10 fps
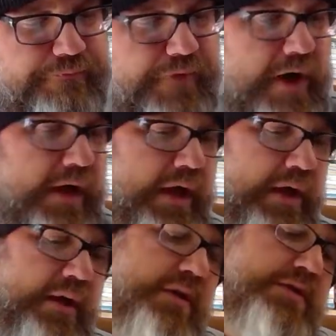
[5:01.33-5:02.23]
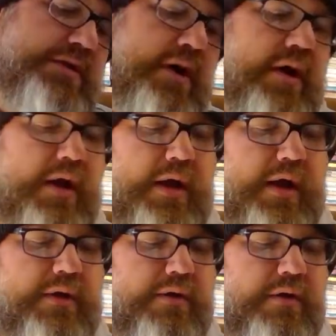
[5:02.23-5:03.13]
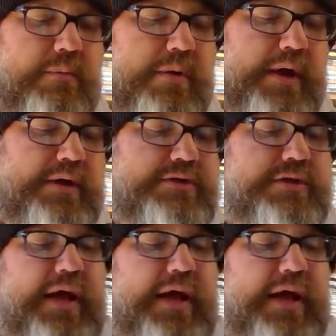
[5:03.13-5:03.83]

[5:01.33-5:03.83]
fucking... Sorry, I can't turn a page.